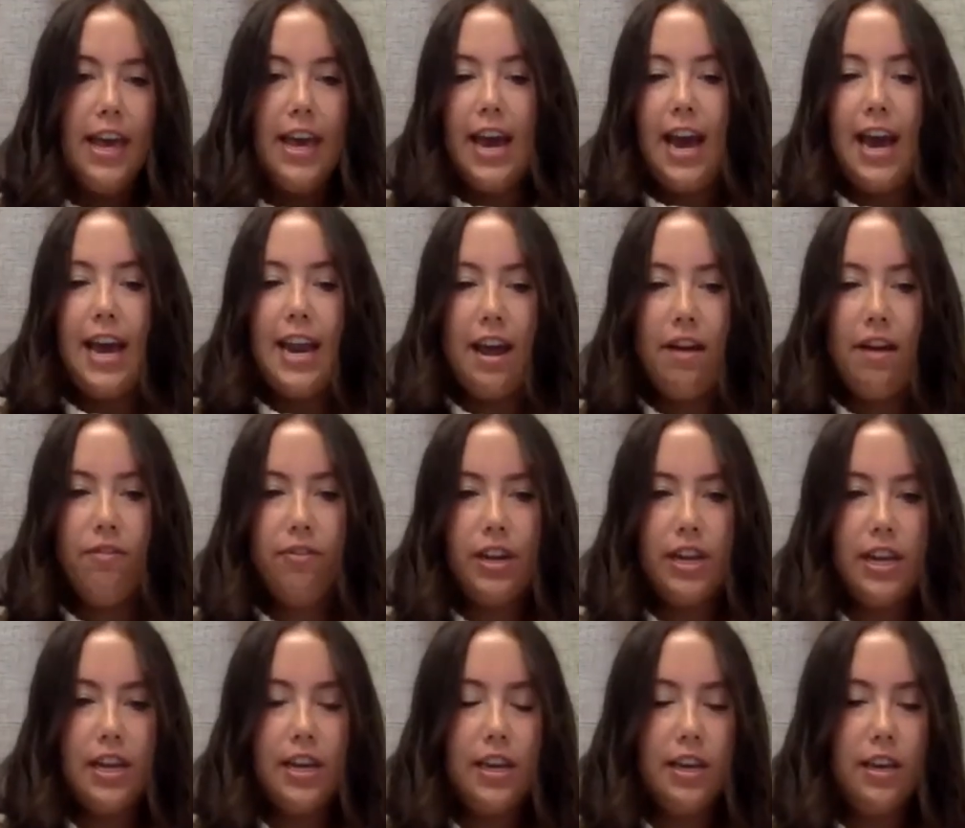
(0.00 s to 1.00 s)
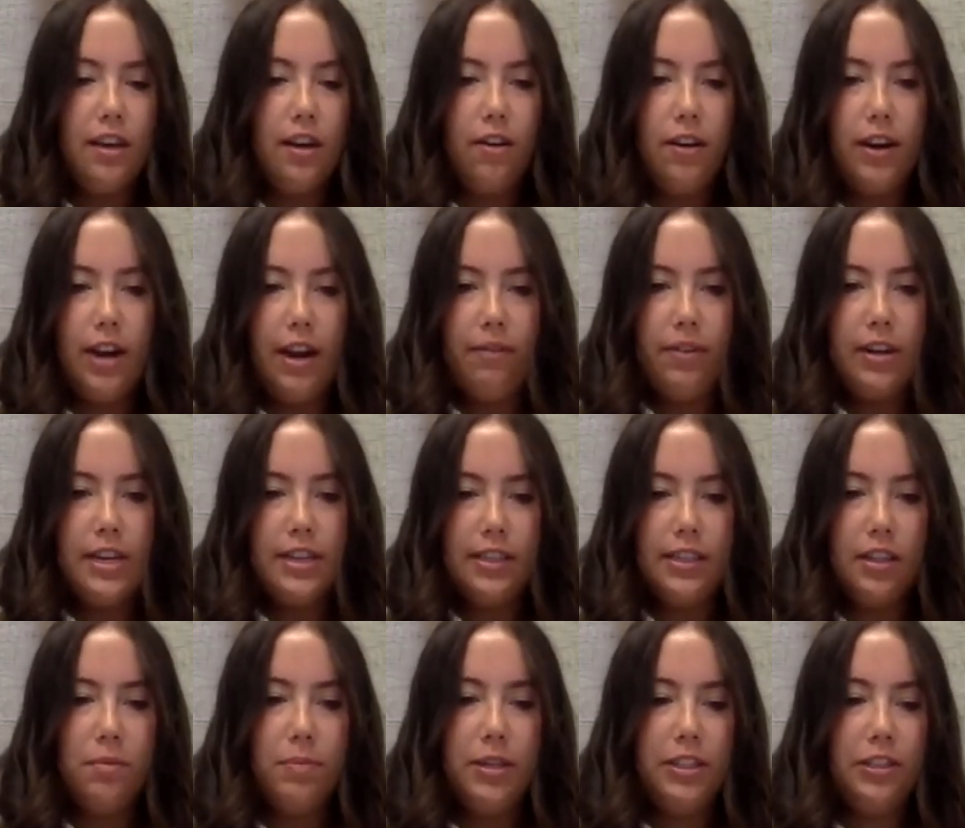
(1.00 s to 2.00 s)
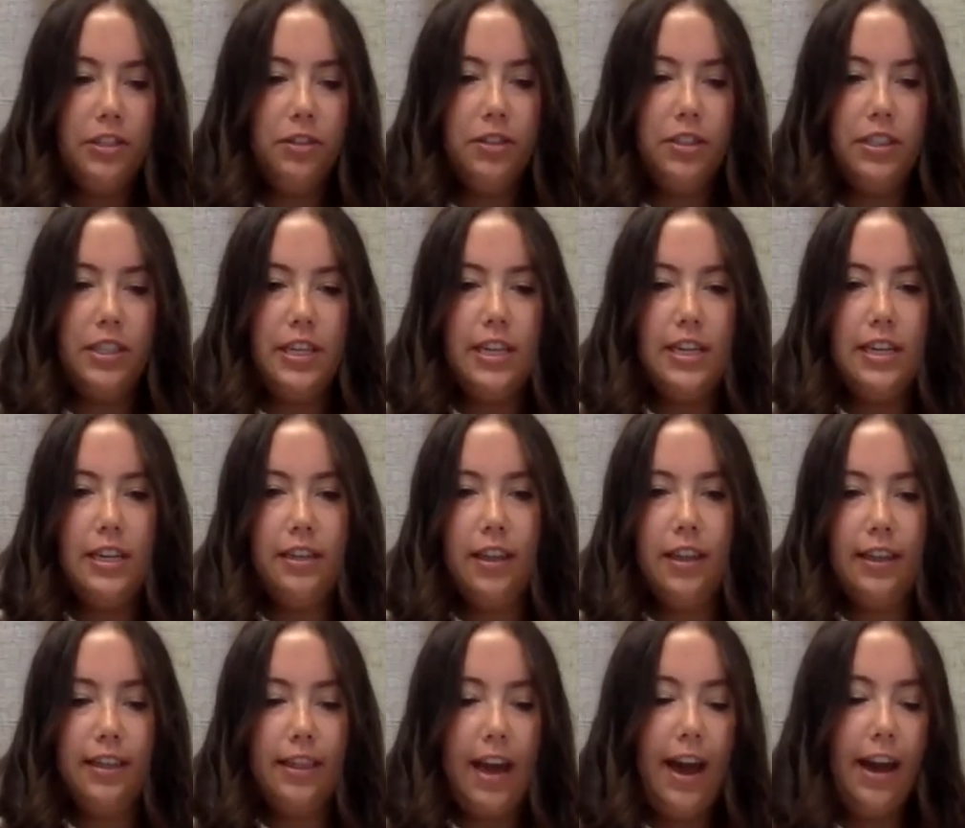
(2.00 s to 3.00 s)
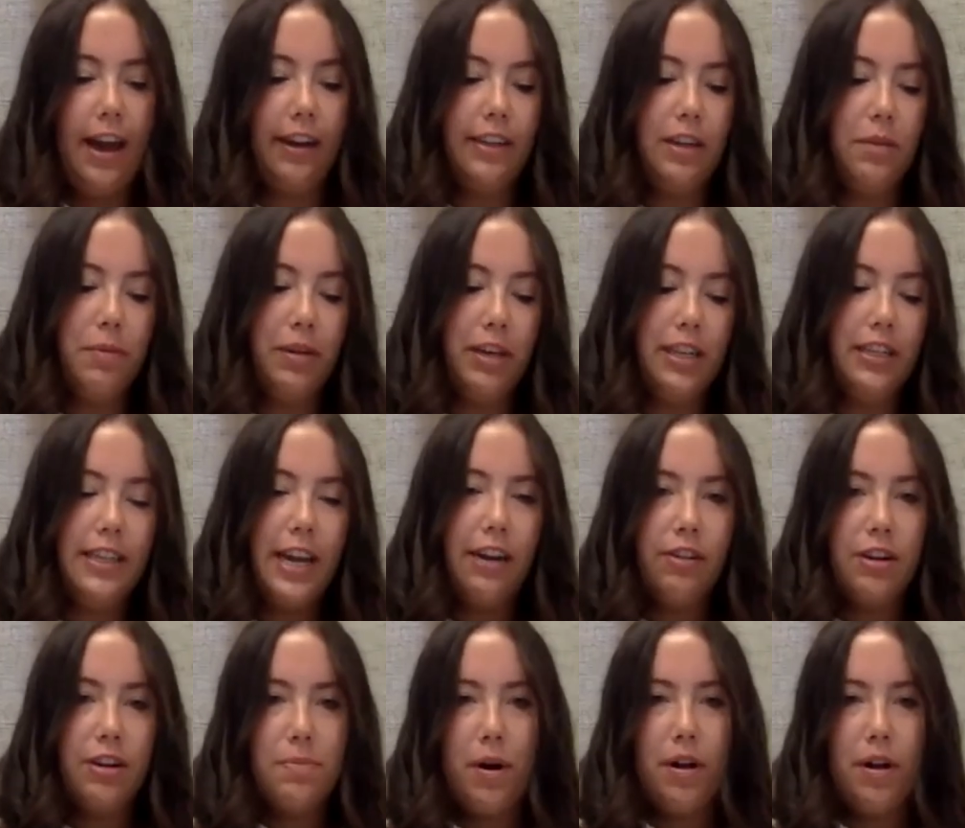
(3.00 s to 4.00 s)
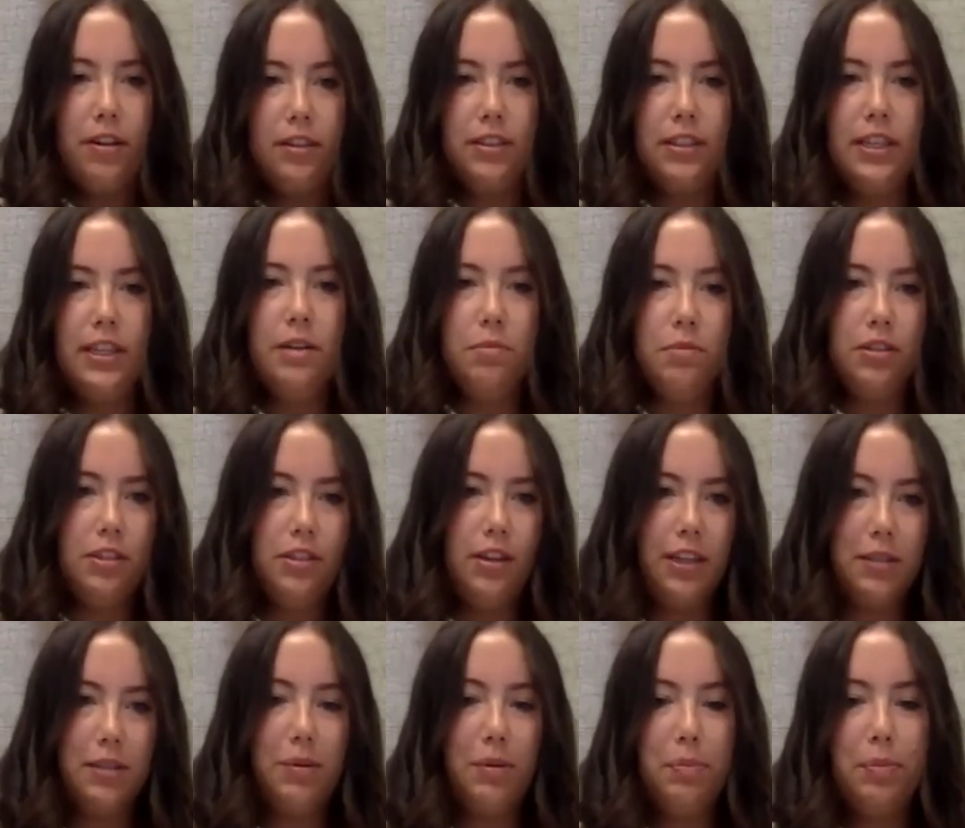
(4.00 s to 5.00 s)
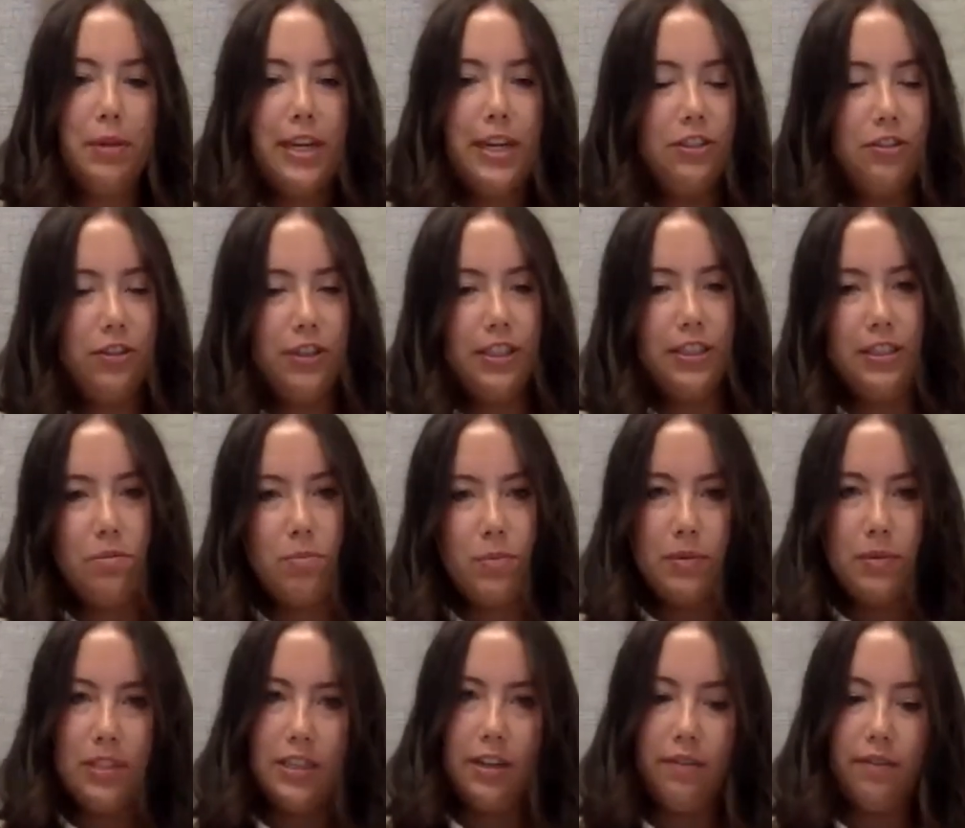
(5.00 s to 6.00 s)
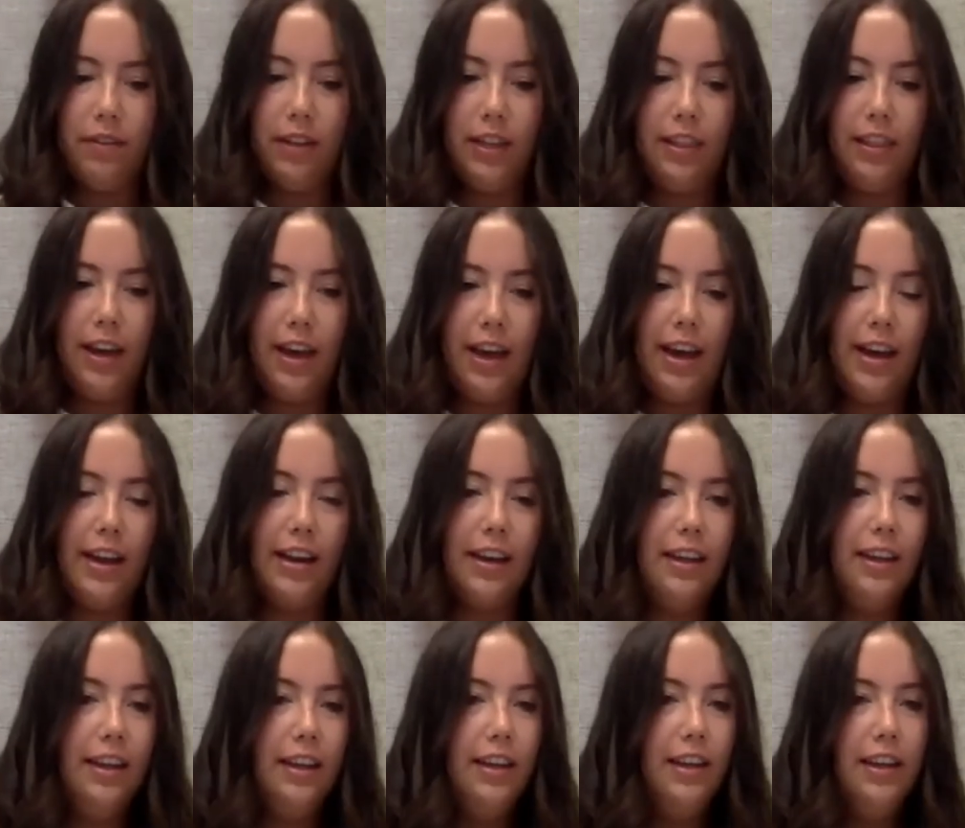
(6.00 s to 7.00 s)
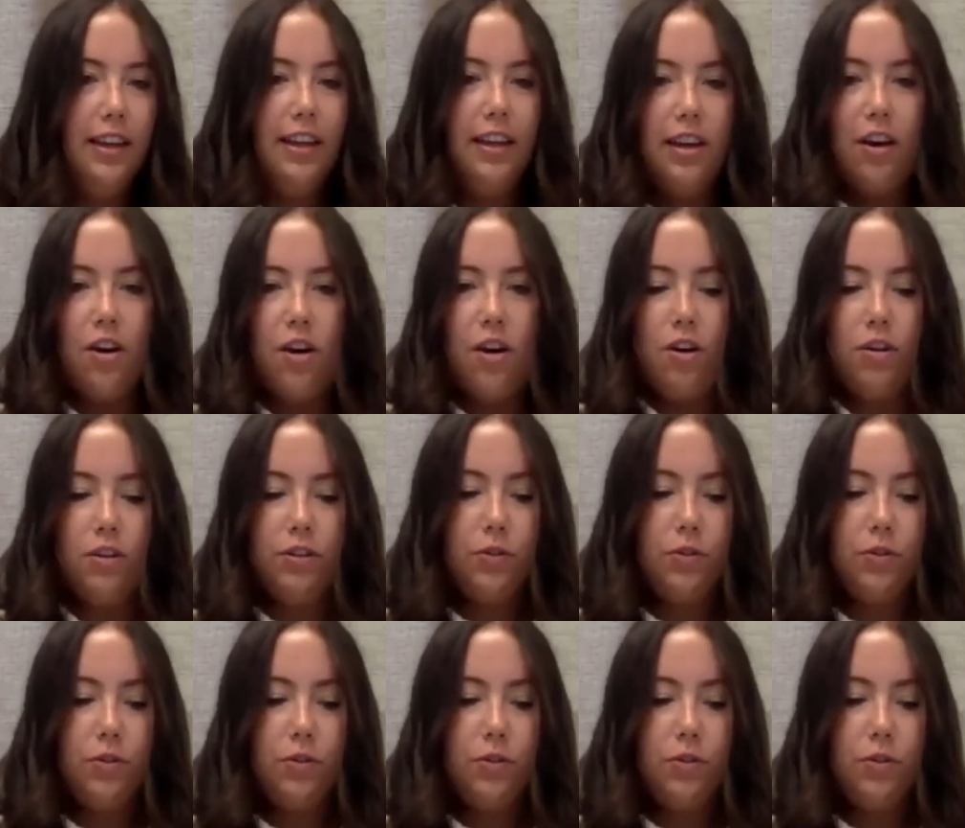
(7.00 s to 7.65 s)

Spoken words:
On every syllabus, you'll see the academic integrity policy, which talks about plagiarism and stuff like that, all